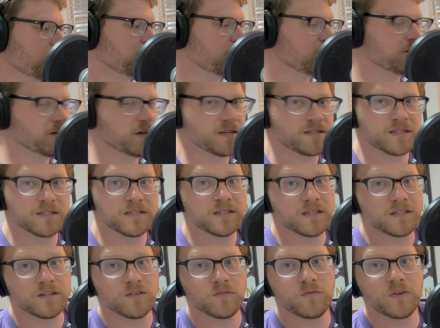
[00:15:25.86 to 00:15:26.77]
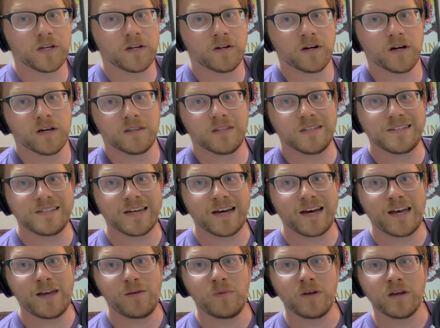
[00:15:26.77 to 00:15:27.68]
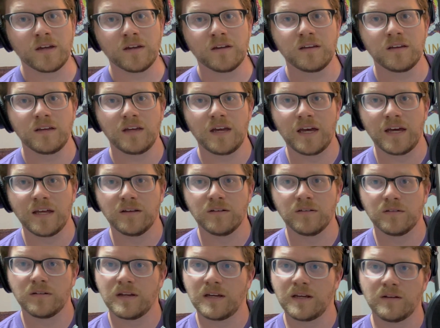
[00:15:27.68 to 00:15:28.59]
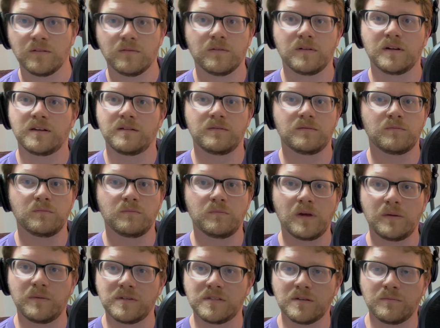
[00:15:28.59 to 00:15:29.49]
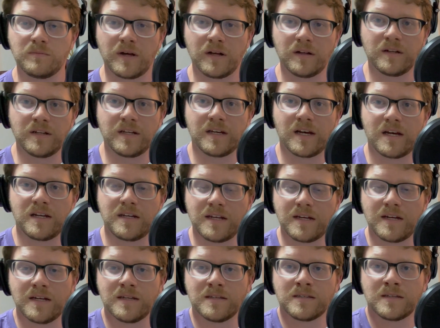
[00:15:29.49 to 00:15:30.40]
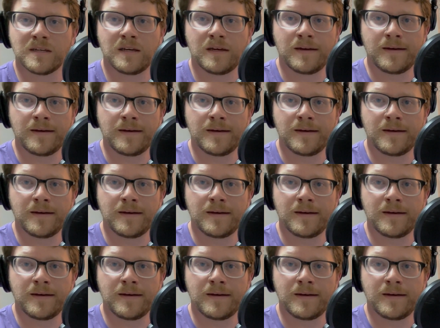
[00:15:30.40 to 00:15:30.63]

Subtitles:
of this is just to figure out the timing and maybe some melody ideas,